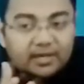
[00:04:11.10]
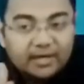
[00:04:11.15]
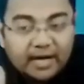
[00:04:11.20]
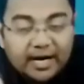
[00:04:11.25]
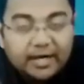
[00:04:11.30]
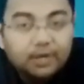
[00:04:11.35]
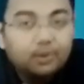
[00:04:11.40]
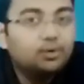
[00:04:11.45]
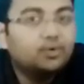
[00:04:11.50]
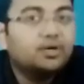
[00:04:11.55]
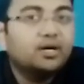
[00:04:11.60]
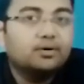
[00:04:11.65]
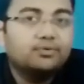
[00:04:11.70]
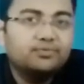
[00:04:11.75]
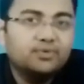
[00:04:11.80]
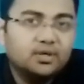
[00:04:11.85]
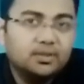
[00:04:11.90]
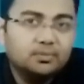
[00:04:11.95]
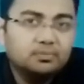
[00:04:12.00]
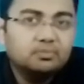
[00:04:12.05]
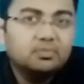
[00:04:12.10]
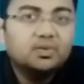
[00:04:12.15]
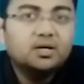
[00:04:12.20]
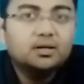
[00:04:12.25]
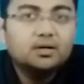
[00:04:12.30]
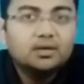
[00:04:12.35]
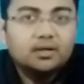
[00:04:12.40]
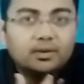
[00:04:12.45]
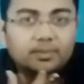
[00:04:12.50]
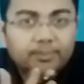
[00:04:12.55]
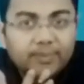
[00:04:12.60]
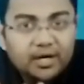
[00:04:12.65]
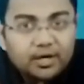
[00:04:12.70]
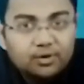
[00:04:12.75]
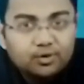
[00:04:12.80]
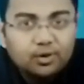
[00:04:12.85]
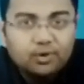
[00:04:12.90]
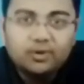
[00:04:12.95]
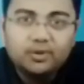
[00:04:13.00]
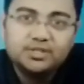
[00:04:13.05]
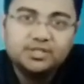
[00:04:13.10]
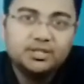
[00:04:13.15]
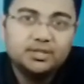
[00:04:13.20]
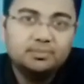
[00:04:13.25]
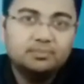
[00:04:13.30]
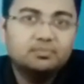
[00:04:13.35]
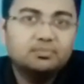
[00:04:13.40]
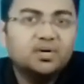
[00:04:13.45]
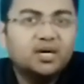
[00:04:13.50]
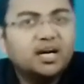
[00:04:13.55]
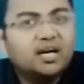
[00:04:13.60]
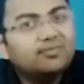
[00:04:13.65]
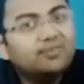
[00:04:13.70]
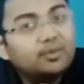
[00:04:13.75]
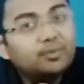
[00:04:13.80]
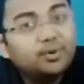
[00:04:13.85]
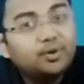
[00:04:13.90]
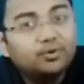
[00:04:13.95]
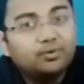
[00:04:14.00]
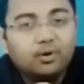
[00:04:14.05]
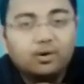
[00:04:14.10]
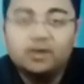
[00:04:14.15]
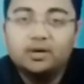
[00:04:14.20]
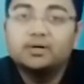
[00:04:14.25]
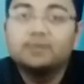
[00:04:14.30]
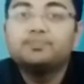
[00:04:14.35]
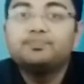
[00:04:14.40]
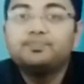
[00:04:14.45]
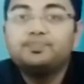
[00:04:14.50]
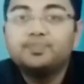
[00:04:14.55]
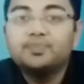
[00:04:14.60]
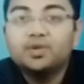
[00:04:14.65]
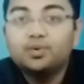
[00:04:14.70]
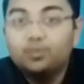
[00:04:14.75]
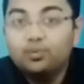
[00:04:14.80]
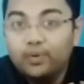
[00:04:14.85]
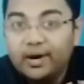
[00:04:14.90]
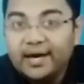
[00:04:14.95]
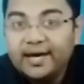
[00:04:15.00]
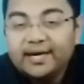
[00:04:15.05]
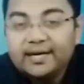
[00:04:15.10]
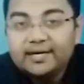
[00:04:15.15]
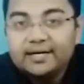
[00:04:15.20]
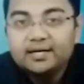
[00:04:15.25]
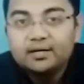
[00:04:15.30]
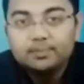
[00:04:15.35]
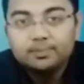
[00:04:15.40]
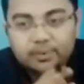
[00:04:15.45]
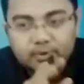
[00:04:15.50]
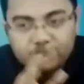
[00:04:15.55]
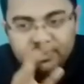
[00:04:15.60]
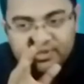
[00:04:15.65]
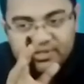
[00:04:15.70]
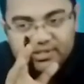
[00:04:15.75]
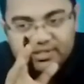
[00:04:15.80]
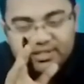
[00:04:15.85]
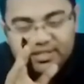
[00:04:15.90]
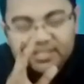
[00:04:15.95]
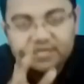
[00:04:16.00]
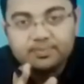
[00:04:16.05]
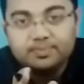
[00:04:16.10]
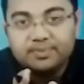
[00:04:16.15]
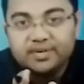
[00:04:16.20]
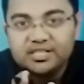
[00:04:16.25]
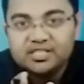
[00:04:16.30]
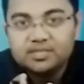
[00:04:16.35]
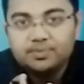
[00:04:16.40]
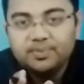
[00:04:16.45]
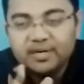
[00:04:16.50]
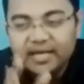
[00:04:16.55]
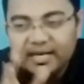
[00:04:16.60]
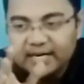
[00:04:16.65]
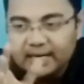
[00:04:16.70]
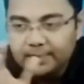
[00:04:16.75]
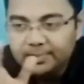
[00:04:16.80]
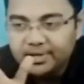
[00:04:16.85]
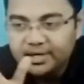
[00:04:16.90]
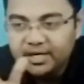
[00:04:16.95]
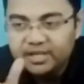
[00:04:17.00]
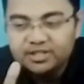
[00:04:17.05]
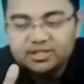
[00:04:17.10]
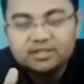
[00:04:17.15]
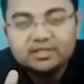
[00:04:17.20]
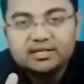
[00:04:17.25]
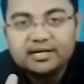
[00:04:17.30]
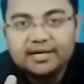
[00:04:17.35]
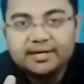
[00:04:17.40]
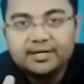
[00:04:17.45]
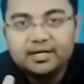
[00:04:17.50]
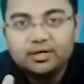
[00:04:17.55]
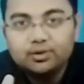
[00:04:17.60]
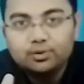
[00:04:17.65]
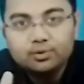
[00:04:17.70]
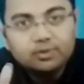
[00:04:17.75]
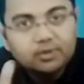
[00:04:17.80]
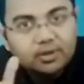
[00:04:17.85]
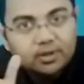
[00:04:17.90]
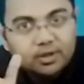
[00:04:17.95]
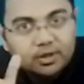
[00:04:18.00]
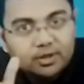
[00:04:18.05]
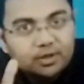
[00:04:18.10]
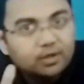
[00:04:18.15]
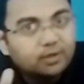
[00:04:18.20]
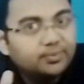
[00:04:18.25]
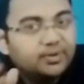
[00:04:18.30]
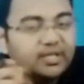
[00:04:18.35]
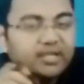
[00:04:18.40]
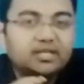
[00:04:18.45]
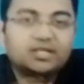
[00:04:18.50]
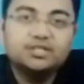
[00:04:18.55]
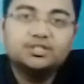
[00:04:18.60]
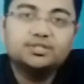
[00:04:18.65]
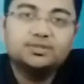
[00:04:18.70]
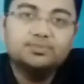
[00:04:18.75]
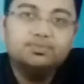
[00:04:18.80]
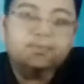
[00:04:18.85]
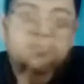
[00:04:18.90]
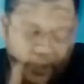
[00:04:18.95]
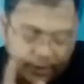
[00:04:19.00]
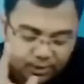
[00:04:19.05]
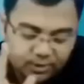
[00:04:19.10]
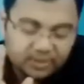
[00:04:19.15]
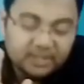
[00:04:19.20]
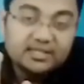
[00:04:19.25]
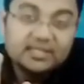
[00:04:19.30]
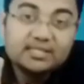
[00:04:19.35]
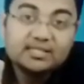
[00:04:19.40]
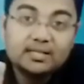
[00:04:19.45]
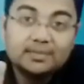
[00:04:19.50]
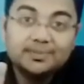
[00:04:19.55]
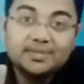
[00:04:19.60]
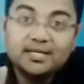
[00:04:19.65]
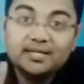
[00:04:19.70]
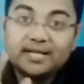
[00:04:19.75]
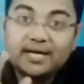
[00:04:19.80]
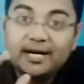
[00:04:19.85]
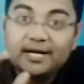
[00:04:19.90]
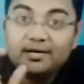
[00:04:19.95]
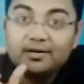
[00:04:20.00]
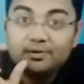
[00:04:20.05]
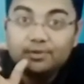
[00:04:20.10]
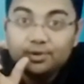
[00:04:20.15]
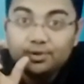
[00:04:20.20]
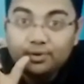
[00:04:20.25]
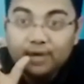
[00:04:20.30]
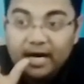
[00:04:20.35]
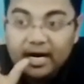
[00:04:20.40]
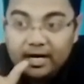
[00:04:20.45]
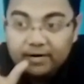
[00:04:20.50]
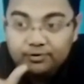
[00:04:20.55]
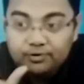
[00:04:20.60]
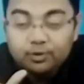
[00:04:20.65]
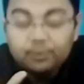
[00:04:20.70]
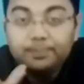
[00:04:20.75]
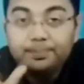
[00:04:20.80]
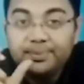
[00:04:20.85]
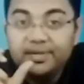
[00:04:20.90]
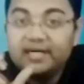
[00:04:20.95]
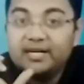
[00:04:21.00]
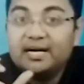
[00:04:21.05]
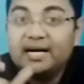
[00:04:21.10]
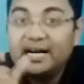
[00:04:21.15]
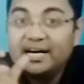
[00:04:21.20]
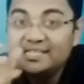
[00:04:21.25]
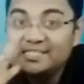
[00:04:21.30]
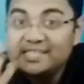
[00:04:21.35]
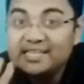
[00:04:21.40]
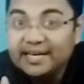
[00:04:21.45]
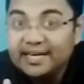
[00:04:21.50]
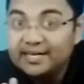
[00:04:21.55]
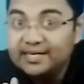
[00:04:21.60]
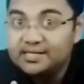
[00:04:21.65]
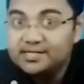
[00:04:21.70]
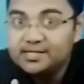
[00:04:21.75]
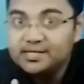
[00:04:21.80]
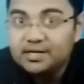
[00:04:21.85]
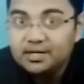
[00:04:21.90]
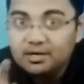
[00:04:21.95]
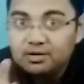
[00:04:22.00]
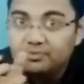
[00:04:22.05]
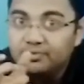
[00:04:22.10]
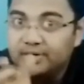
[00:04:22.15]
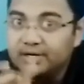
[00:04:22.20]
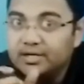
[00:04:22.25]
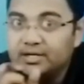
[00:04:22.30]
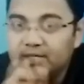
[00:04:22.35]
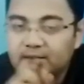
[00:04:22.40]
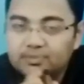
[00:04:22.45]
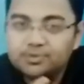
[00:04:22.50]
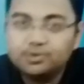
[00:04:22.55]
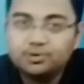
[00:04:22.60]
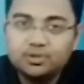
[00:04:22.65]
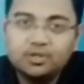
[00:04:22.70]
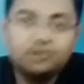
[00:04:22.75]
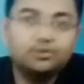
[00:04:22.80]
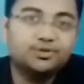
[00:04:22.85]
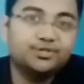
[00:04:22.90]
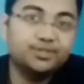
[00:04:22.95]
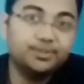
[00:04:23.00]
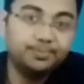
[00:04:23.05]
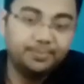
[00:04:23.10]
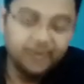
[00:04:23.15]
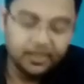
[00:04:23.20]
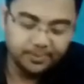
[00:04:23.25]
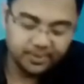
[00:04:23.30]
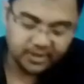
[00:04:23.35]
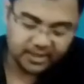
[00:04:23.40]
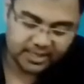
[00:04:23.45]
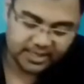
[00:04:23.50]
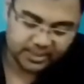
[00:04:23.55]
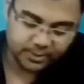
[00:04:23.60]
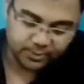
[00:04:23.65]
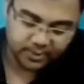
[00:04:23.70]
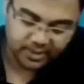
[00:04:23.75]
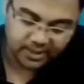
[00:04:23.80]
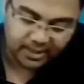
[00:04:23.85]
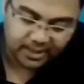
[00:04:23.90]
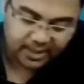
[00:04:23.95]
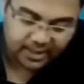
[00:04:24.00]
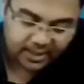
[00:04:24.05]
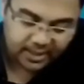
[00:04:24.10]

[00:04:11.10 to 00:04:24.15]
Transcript: cartography, mineralogy. It will be wrong. Why? Because this must be an application related to communication. So this is something that you have to pick as hints when it comes to the question paper as well.